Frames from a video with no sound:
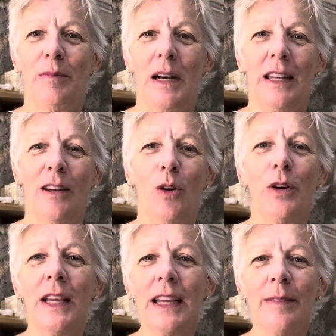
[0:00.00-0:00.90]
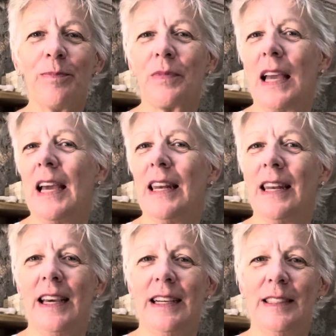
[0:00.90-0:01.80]
unloading,
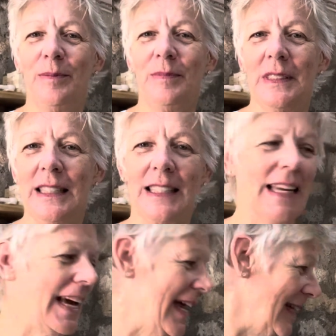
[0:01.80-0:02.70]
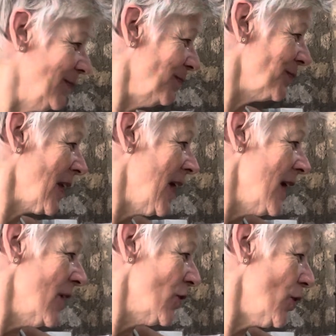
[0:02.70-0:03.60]
and let's get at it.
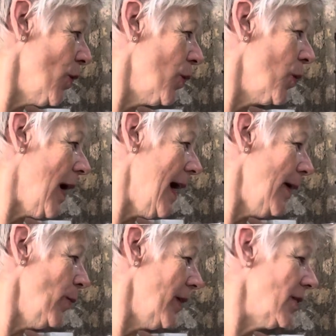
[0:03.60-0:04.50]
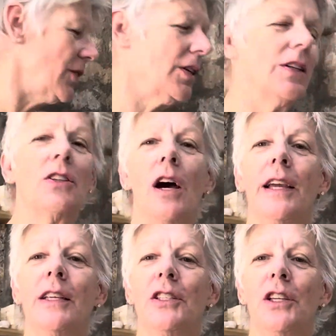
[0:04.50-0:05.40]
So I was
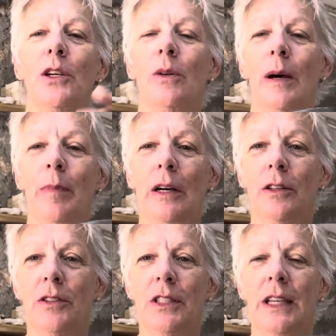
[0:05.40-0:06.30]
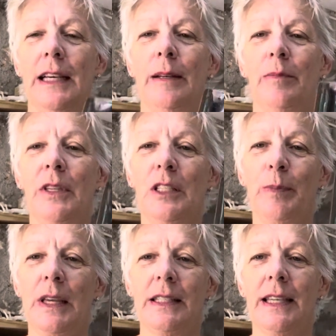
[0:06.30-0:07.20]
talking to you about this
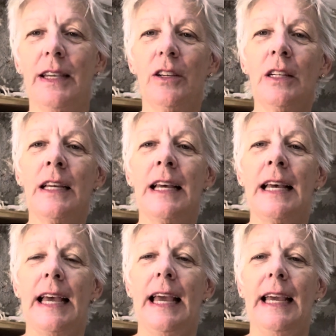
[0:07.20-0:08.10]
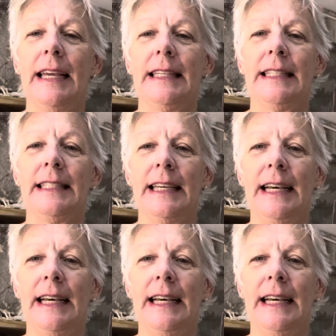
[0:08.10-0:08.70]
piece here, and